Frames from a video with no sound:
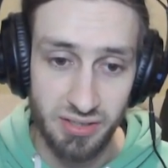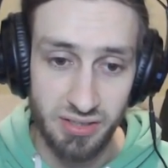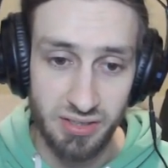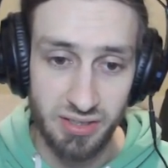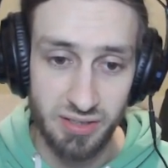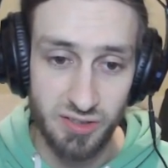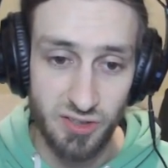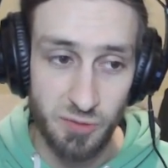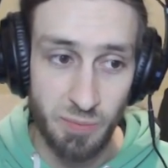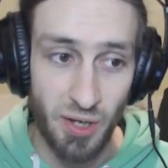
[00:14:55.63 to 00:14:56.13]

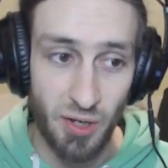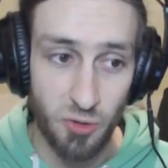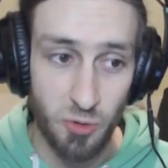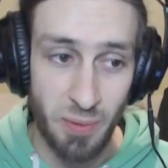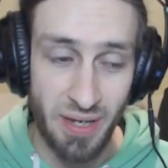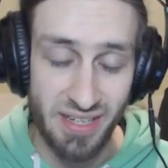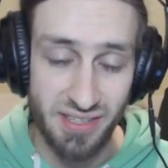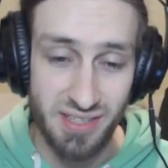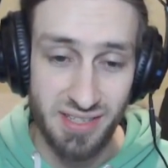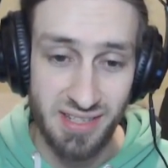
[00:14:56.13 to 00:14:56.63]
sparkle
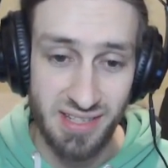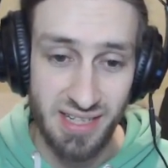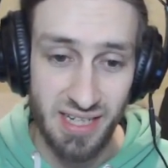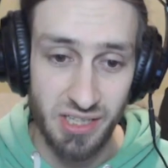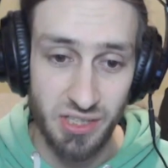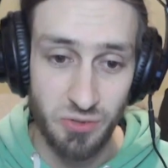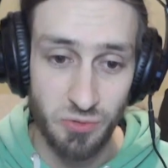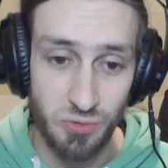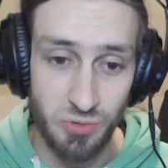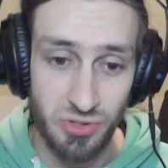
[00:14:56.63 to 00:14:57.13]
patterns that you
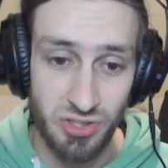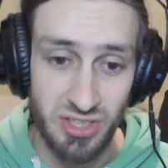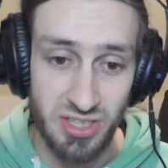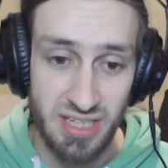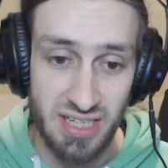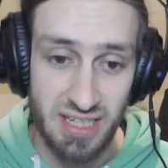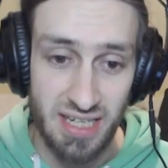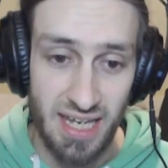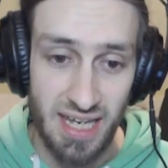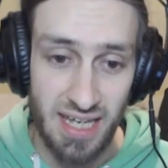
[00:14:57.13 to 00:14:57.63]
will
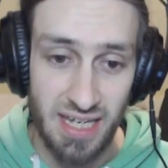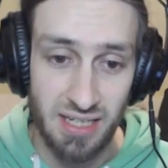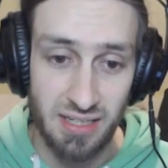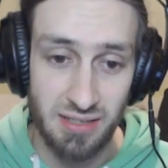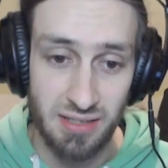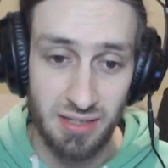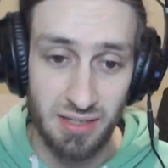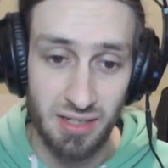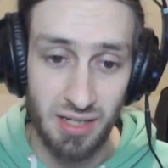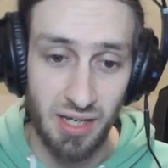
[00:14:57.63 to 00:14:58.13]
see
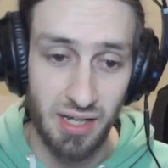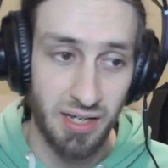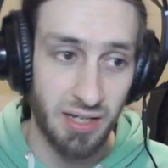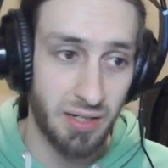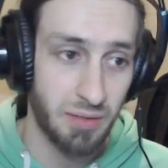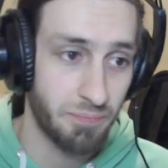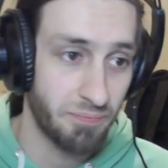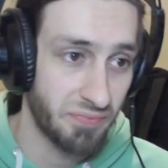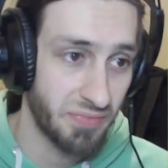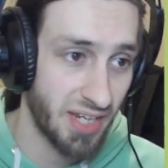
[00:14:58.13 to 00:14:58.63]
in
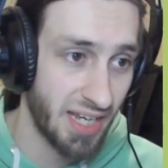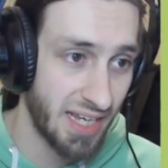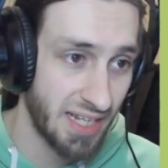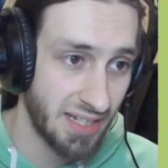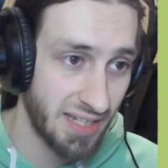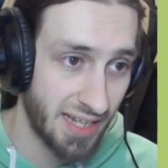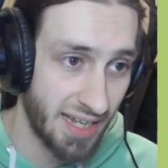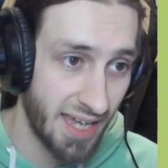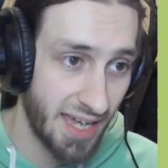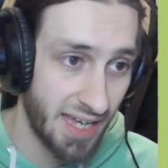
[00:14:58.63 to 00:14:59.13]
the
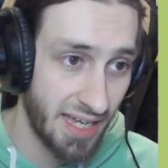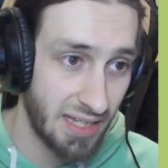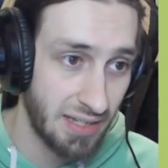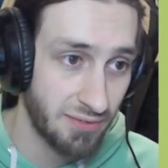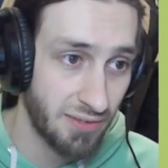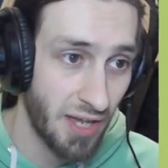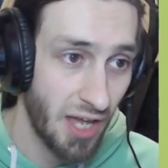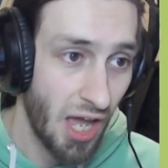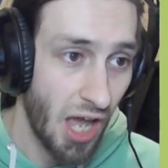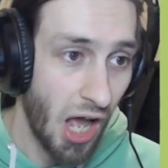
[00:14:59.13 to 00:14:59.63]
cave.
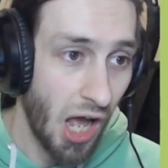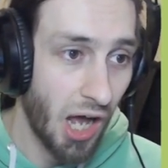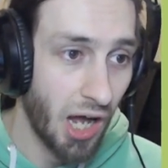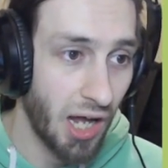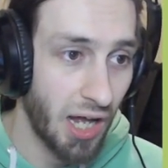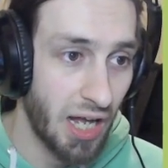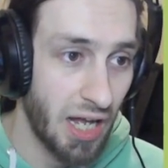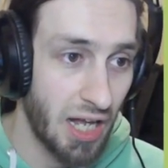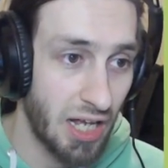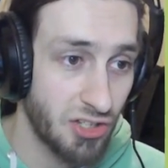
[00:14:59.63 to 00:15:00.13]

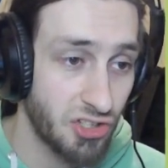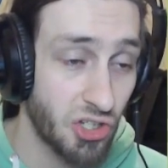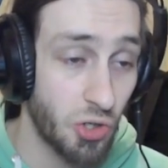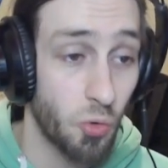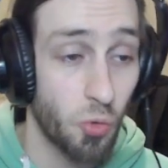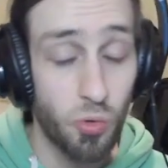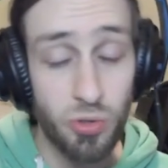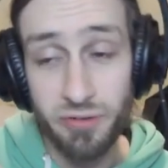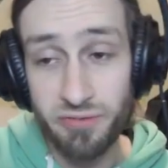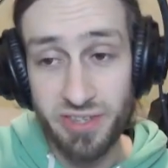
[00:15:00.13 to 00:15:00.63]
So
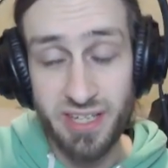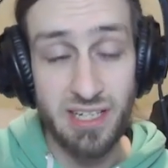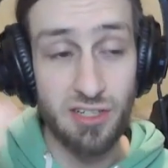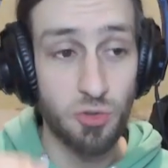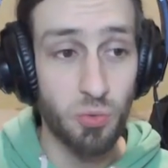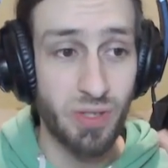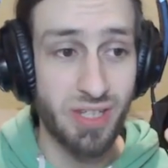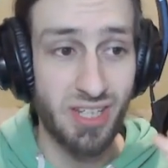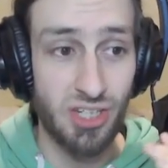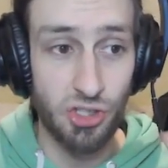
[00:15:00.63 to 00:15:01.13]
all of these
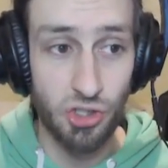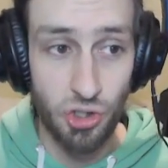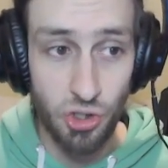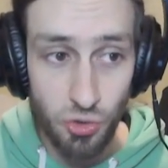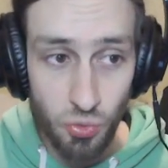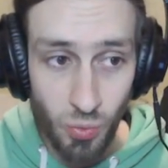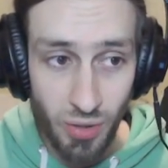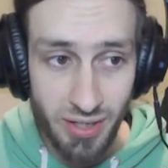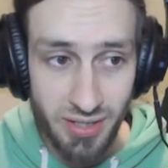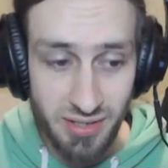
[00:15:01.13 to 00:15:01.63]
were the good
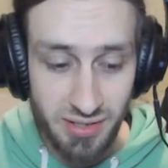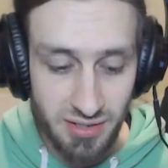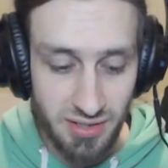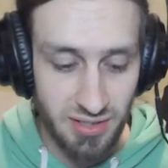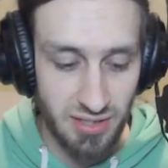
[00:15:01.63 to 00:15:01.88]
ones.